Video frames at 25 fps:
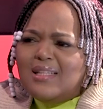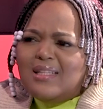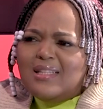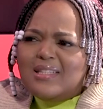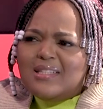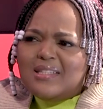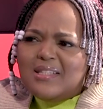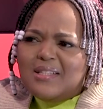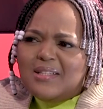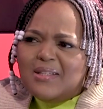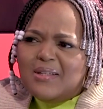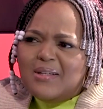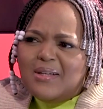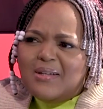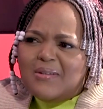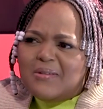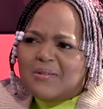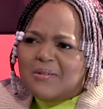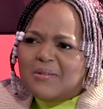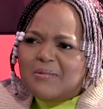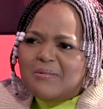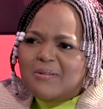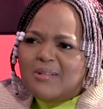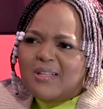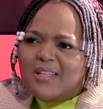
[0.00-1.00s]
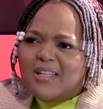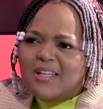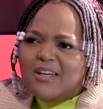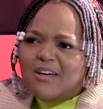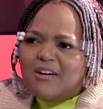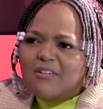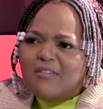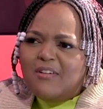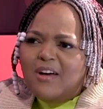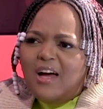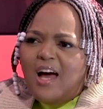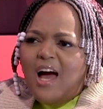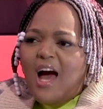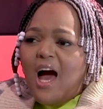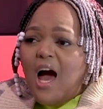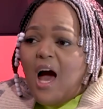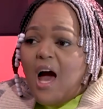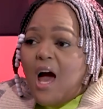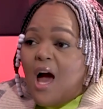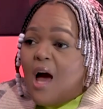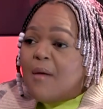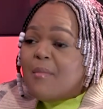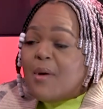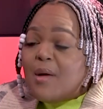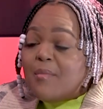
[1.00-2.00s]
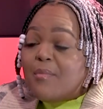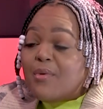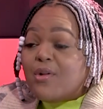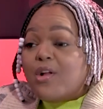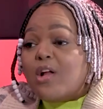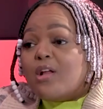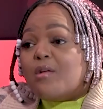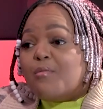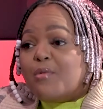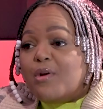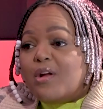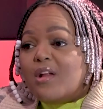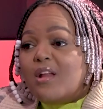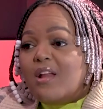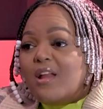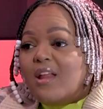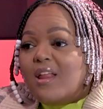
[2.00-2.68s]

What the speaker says: There's nothing I can really think of. I made banana bread.